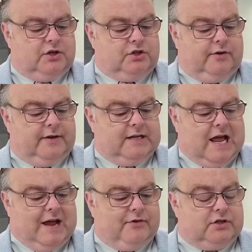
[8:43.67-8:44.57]
serving
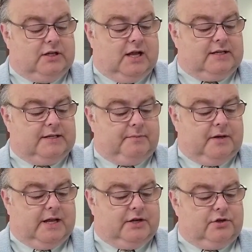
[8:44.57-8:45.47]
divers lusts and
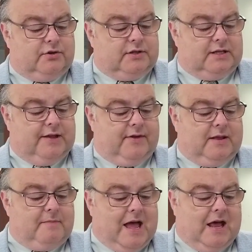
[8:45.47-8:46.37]
pleasures, living
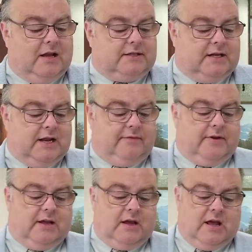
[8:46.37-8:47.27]
in malice and
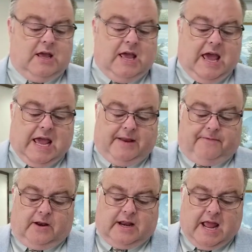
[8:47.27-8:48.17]
envy
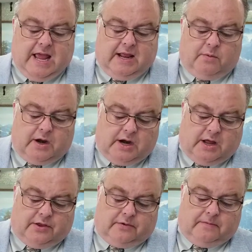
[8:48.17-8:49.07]
hateful and hating one
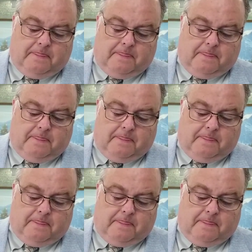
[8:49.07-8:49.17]
another.